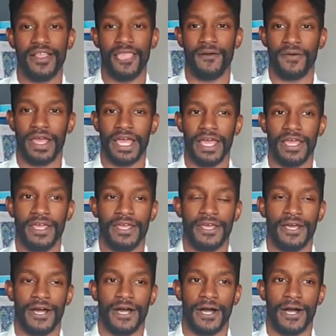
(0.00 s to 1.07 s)
Okay.
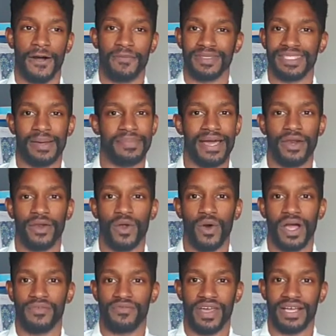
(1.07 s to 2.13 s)
Um, it's not bad at all.
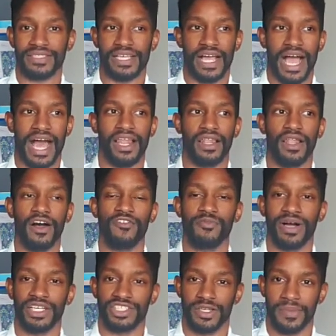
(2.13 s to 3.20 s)
In fact, I love
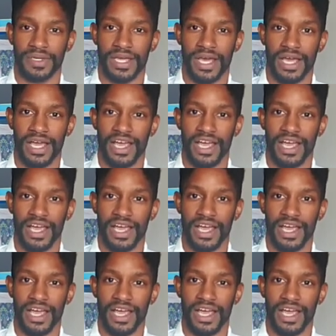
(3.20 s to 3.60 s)
my Gemini.